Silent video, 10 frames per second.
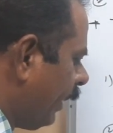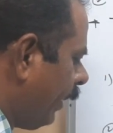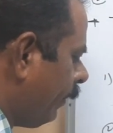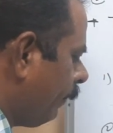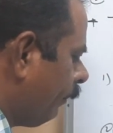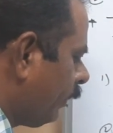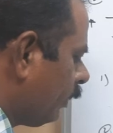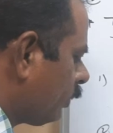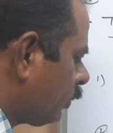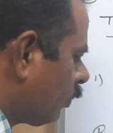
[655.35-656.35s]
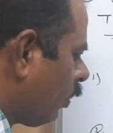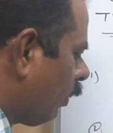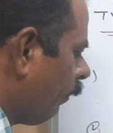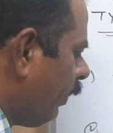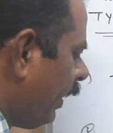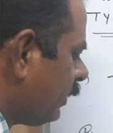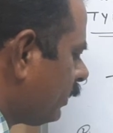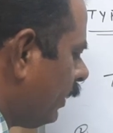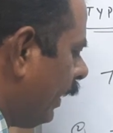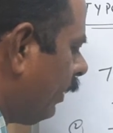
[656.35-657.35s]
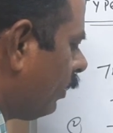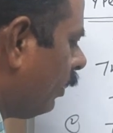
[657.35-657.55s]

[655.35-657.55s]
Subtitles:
and strong base like